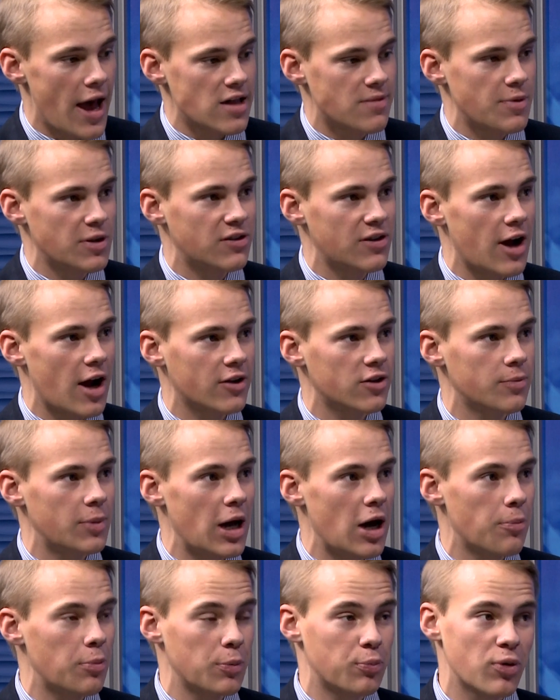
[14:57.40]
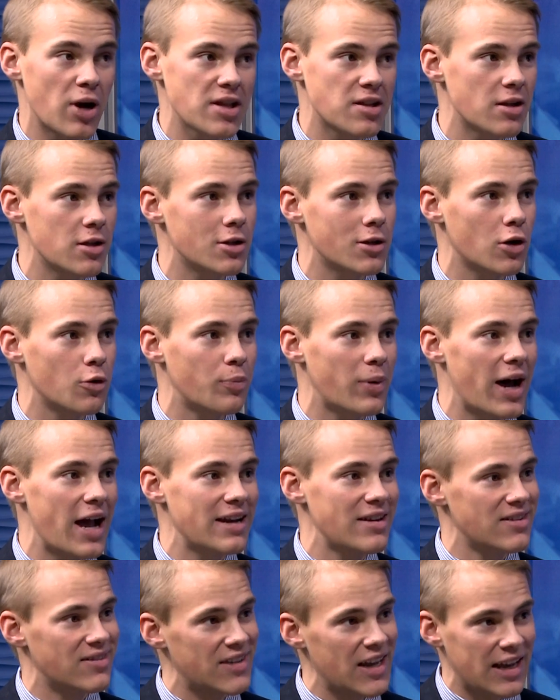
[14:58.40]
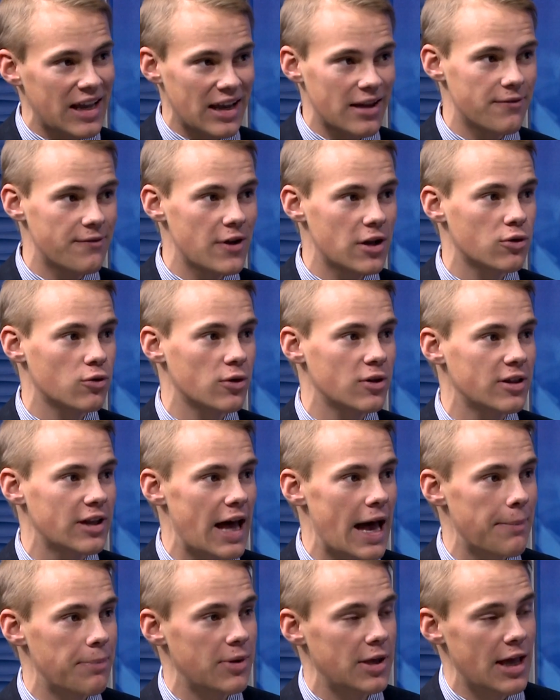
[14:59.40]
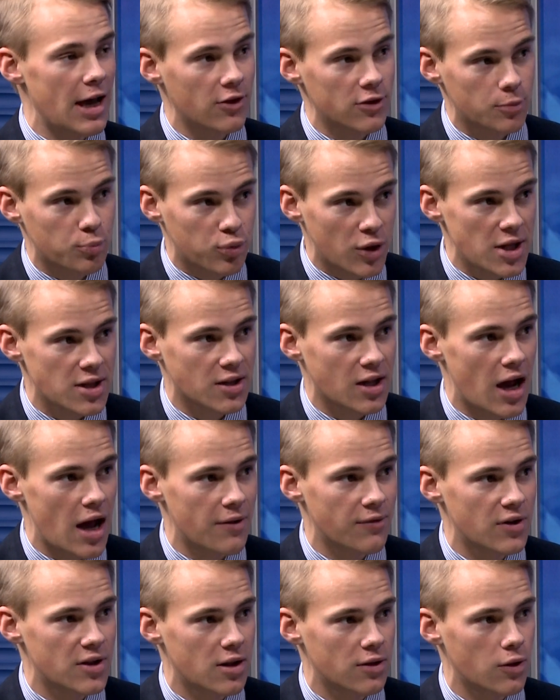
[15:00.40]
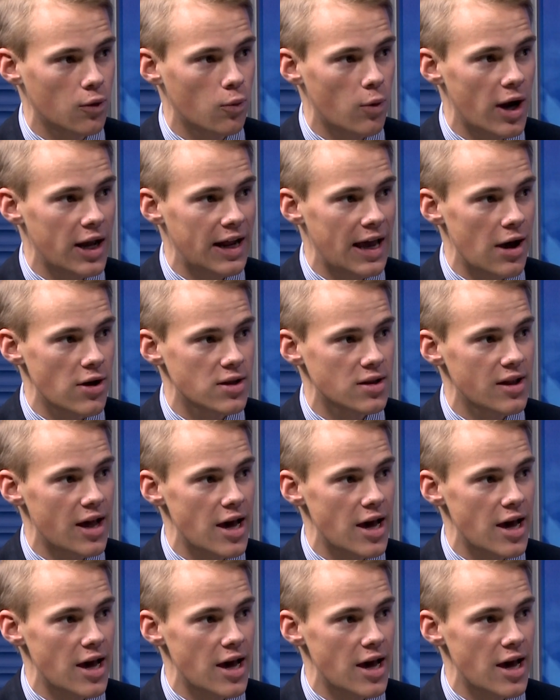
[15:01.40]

has been talked about. But President Joe Biden is taking a victory lap. He held a press conference at the White House